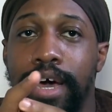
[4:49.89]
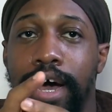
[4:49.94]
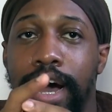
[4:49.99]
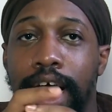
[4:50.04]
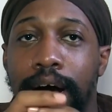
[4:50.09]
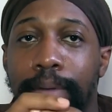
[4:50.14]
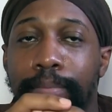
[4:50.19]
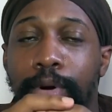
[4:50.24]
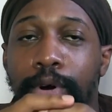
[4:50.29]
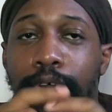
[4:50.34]

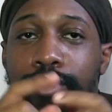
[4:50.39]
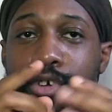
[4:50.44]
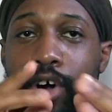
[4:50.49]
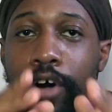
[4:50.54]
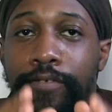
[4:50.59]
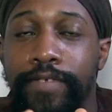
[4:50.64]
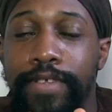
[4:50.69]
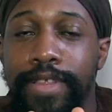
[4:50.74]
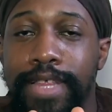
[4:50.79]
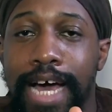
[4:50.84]
Because
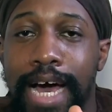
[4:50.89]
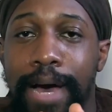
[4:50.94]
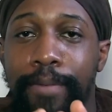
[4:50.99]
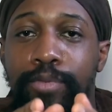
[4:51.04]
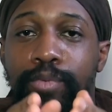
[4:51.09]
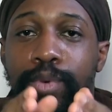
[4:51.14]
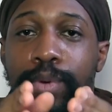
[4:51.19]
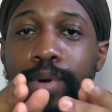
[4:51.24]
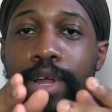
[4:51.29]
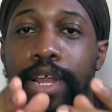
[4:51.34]

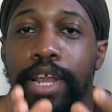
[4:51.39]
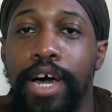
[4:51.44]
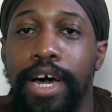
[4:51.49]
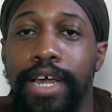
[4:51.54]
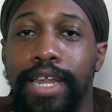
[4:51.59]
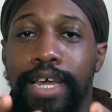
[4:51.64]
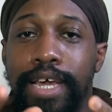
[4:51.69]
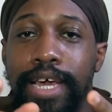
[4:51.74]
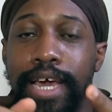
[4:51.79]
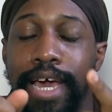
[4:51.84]
oftentimes we were
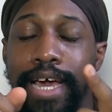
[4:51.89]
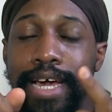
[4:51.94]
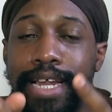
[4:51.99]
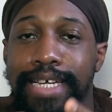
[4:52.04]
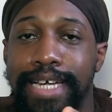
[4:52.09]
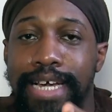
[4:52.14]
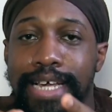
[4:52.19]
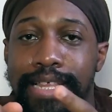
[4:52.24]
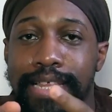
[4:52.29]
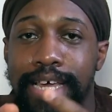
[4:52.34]
learning
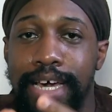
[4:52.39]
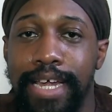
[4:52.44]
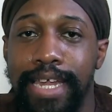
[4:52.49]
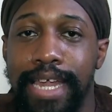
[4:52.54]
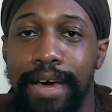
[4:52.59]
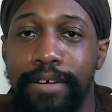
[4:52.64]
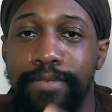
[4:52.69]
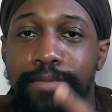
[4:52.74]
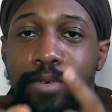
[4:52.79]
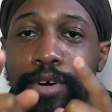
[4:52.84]
English as a second
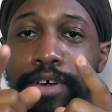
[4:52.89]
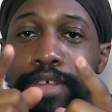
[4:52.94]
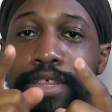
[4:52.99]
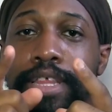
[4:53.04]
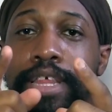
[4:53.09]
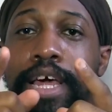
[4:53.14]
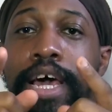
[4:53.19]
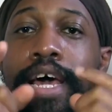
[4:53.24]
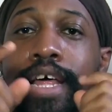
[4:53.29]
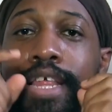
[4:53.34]
language because
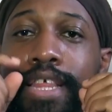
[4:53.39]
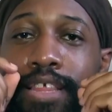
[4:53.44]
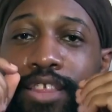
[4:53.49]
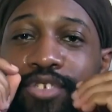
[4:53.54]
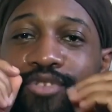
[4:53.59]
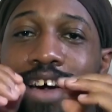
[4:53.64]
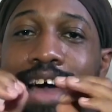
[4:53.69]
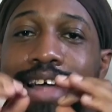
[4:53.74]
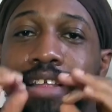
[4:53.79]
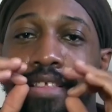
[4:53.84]

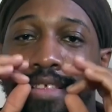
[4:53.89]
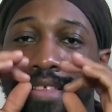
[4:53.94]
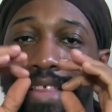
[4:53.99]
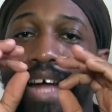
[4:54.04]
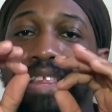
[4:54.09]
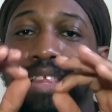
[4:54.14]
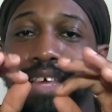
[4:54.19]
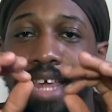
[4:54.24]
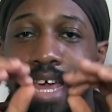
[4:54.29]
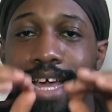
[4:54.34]

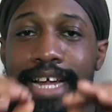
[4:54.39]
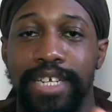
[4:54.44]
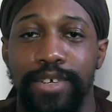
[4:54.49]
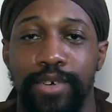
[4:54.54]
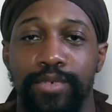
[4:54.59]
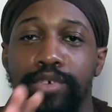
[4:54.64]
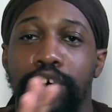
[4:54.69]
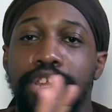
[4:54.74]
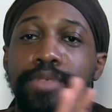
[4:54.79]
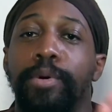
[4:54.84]
standard English
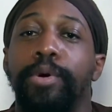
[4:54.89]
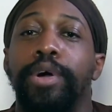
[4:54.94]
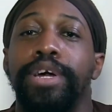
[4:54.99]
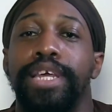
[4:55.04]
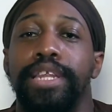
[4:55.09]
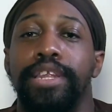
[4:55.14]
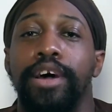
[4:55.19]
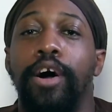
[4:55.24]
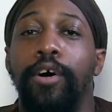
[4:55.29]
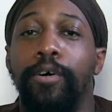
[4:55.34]
was not spoken
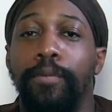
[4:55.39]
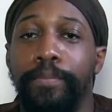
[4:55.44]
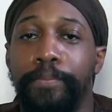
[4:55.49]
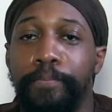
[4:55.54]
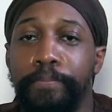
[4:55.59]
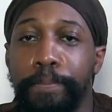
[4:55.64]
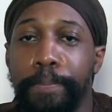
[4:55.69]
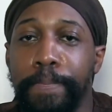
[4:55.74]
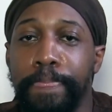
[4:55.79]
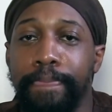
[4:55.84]
in the home,
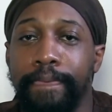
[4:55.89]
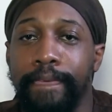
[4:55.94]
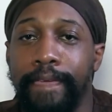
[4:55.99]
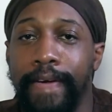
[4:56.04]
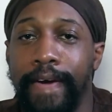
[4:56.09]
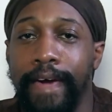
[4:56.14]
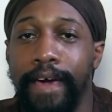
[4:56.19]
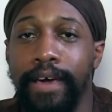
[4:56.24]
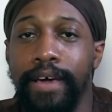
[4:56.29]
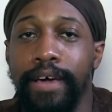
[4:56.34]

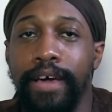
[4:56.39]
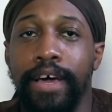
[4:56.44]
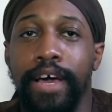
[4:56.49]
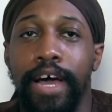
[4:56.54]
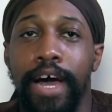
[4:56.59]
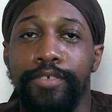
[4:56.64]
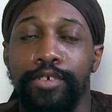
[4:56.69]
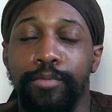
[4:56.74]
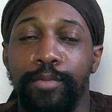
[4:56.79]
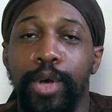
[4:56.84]
yeah.
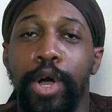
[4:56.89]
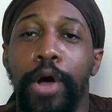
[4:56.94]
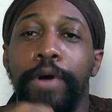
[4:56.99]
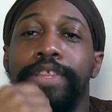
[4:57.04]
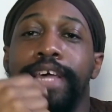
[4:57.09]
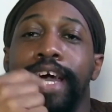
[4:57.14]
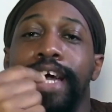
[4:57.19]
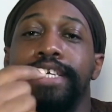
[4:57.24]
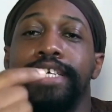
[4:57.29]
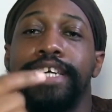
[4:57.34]
And so we go
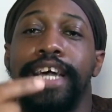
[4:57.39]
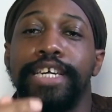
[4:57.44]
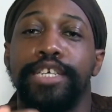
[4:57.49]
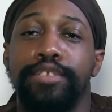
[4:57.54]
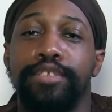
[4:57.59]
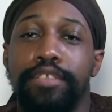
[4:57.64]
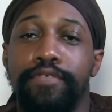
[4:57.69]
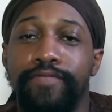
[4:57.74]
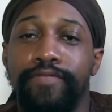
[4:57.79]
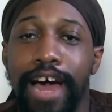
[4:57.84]
into
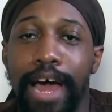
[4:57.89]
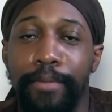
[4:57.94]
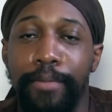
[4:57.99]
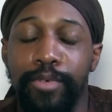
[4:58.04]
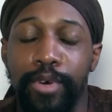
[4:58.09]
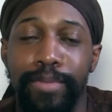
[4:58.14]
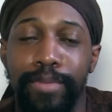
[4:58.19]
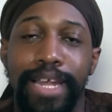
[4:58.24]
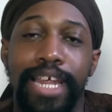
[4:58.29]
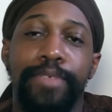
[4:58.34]
educational
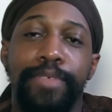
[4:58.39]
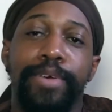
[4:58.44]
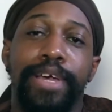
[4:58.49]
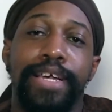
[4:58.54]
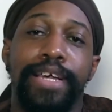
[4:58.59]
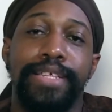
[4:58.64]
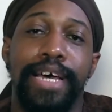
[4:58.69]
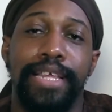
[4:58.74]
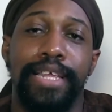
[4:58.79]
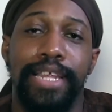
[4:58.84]
environments whereby they're
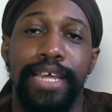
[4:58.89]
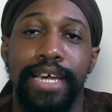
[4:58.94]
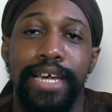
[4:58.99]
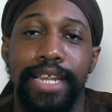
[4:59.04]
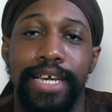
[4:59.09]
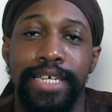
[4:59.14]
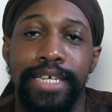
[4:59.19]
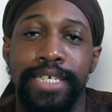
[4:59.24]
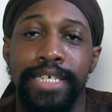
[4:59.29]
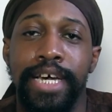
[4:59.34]
speaking standard
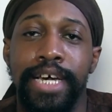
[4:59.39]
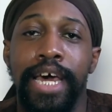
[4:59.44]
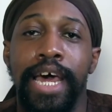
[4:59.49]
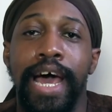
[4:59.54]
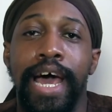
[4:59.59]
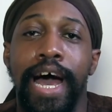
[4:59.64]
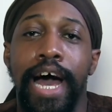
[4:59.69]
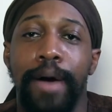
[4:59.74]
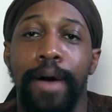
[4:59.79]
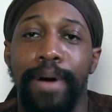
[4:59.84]
English,
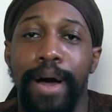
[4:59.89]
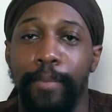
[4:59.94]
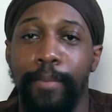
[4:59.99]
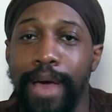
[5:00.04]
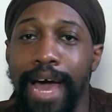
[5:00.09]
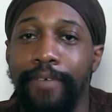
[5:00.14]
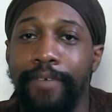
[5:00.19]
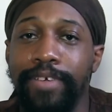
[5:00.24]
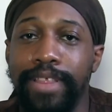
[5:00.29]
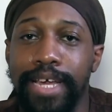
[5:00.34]
and
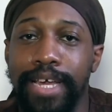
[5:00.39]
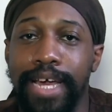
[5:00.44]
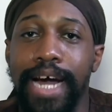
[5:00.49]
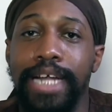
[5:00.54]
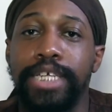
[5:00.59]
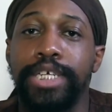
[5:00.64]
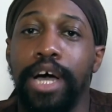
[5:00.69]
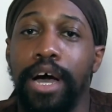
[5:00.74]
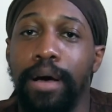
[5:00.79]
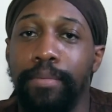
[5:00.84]
we're having to
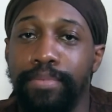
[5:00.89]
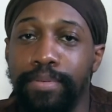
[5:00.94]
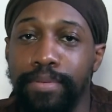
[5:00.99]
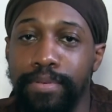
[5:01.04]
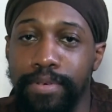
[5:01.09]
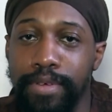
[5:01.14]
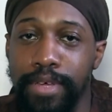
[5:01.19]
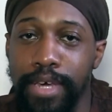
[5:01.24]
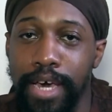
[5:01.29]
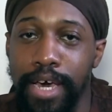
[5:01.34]
catch up,
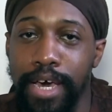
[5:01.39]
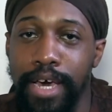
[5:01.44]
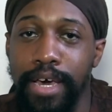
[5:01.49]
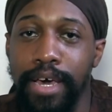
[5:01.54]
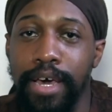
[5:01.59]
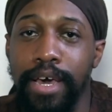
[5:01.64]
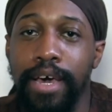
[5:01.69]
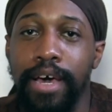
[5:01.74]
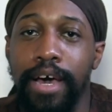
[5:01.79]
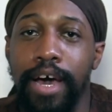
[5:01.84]
yeah,
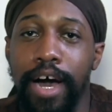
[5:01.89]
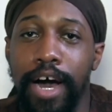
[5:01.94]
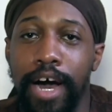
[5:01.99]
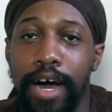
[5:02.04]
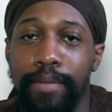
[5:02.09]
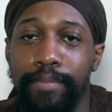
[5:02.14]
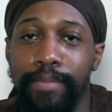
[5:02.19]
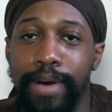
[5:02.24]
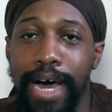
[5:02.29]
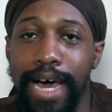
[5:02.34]

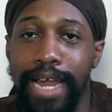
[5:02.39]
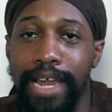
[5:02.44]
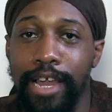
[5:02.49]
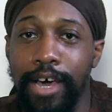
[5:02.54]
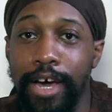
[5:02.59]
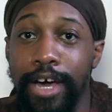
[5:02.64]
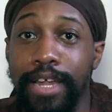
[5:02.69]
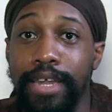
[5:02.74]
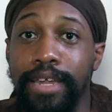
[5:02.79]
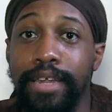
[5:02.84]
and
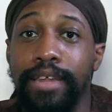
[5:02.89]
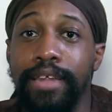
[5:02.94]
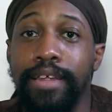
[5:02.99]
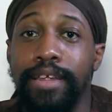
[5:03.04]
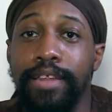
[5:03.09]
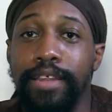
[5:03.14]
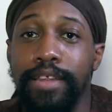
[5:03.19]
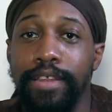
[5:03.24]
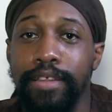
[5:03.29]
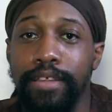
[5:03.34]
learn,
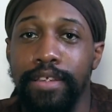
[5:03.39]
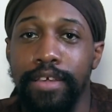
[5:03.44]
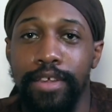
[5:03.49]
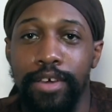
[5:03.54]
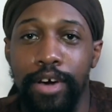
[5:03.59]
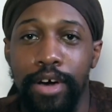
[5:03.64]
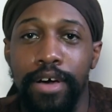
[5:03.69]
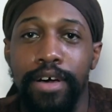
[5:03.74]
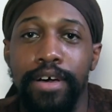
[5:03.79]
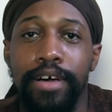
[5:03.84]
you
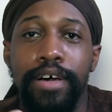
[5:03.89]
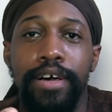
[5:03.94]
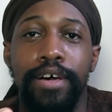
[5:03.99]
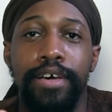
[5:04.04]
know,